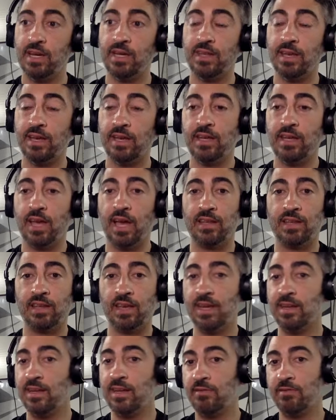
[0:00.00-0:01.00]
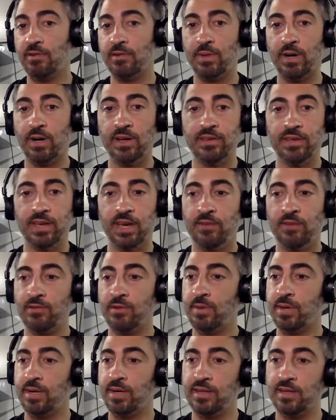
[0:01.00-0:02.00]
And then at the end of every month,
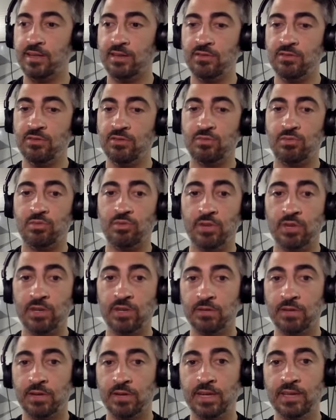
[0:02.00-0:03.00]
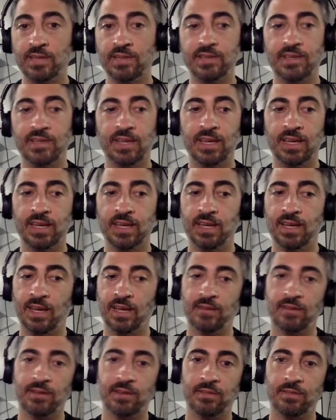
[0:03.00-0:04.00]
everybody that who's won a race, they get
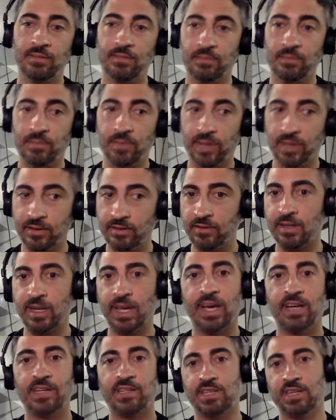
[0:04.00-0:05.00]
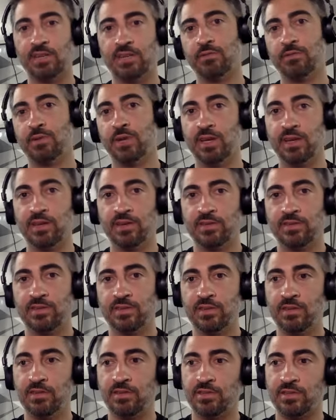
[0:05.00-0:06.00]
entered in another cash giveaway.
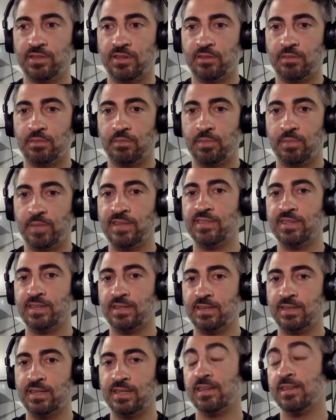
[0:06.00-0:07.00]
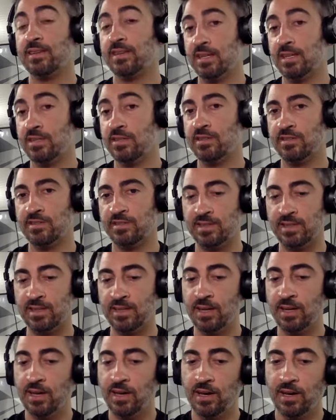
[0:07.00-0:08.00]
Is, you know, it's our basically
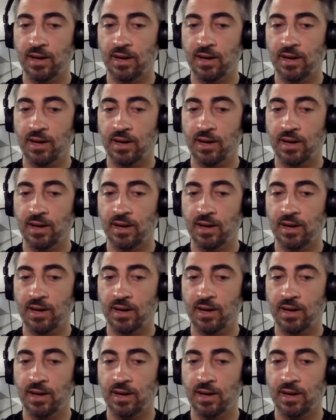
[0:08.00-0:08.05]
contingency.